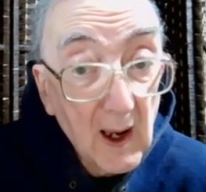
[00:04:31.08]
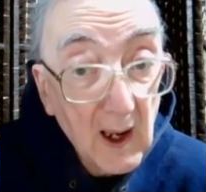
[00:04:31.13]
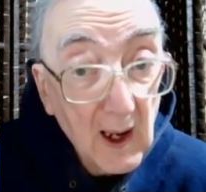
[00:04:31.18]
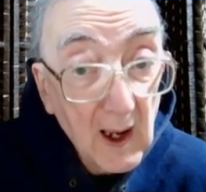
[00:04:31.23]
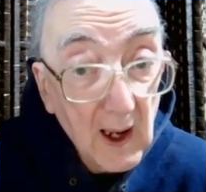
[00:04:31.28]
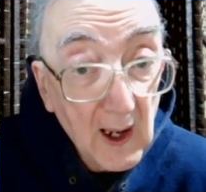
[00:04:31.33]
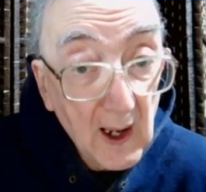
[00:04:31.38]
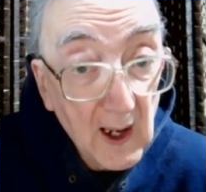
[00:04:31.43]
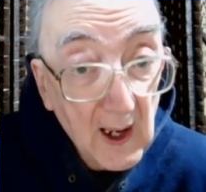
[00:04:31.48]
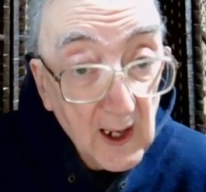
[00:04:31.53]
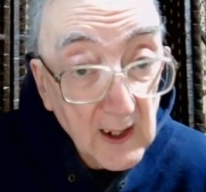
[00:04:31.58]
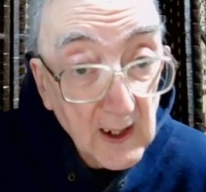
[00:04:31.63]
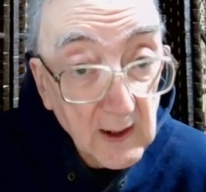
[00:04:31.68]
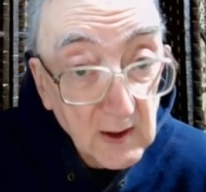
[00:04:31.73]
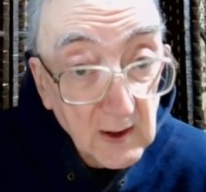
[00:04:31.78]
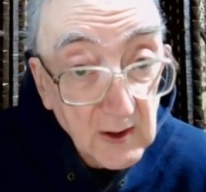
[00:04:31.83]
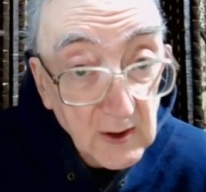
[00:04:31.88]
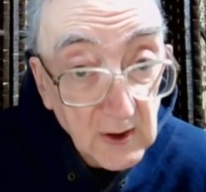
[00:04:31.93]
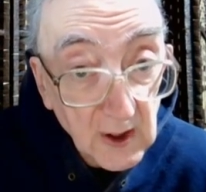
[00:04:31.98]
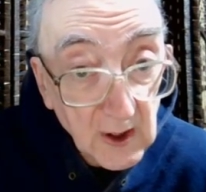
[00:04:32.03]
and
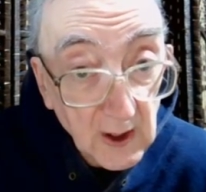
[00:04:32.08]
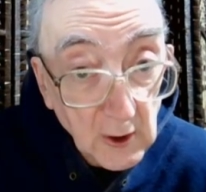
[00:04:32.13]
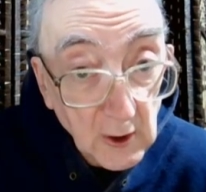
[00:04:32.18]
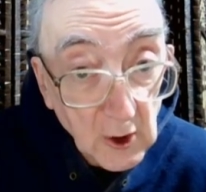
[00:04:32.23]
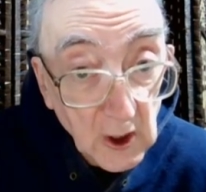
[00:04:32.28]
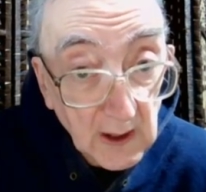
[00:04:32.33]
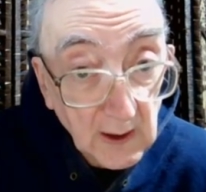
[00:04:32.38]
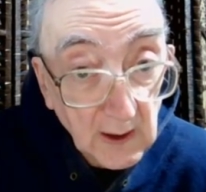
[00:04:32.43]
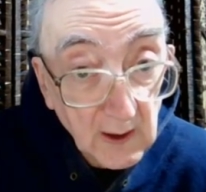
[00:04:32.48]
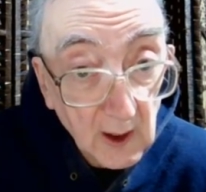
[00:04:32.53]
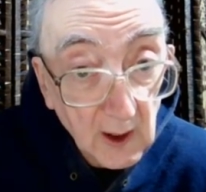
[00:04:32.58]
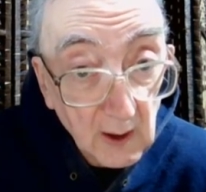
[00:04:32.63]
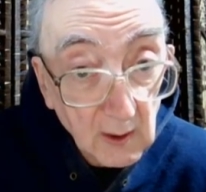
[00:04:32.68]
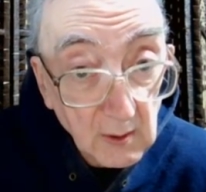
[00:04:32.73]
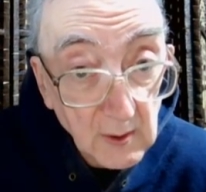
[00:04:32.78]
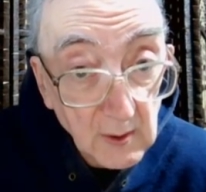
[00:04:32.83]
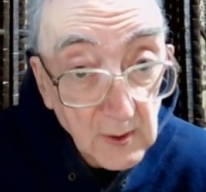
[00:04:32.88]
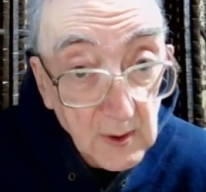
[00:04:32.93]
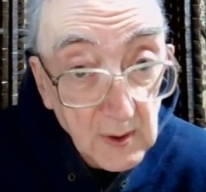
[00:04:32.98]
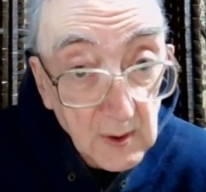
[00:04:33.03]
to the
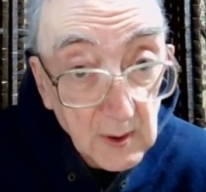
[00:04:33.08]
Gentiles."